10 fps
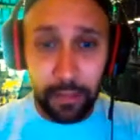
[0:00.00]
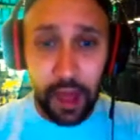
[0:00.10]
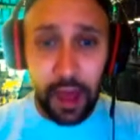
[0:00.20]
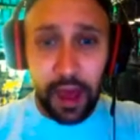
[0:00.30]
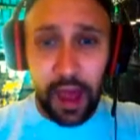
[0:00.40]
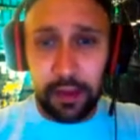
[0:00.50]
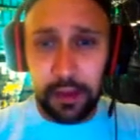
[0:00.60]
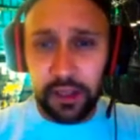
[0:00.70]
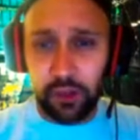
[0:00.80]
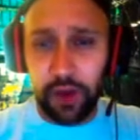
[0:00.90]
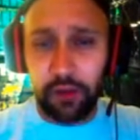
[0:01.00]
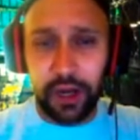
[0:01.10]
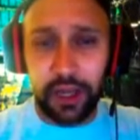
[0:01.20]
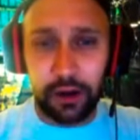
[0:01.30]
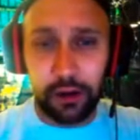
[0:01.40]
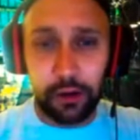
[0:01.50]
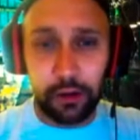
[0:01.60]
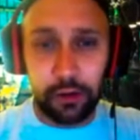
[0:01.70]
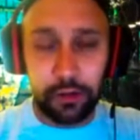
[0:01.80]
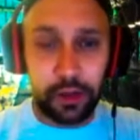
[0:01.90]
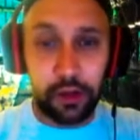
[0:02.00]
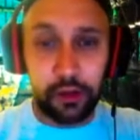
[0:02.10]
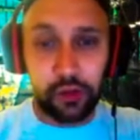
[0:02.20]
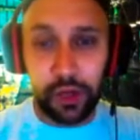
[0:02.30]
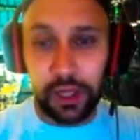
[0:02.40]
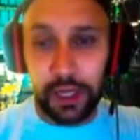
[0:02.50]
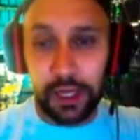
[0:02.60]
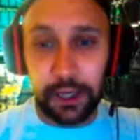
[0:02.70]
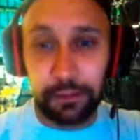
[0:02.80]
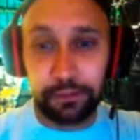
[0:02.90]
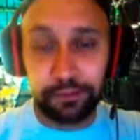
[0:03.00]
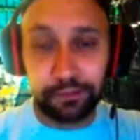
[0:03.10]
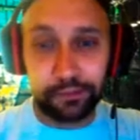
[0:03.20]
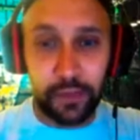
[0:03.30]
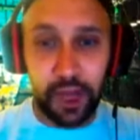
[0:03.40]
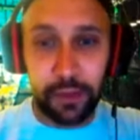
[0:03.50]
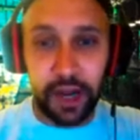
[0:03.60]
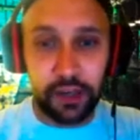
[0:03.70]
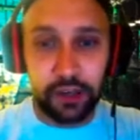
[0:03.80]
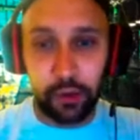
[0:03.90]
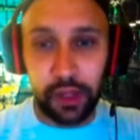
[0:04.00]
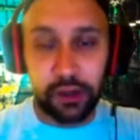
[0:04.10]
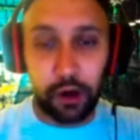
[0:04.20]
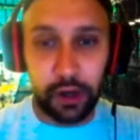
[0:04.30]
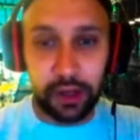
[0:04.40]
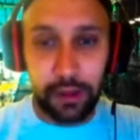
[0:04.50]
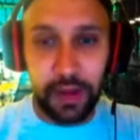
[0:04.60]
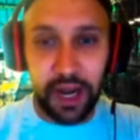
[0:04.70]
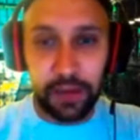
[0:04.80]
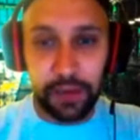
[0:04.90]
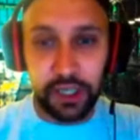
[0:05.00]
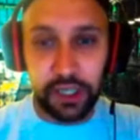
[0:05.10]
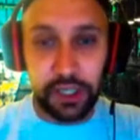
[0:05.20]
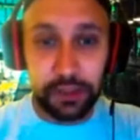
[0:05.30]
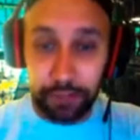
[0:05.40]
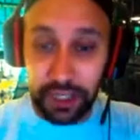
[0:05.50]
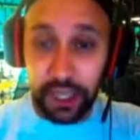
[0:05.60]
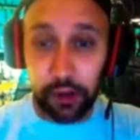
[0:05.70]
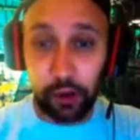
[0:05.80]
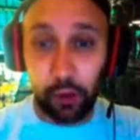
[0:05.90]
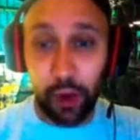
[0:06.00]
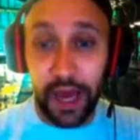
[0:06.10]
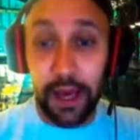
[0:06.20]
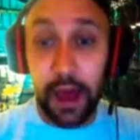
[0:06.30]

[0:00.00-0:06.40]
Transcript: And then this wave right here, there's really... I mean, I just don't really target them in any particular way.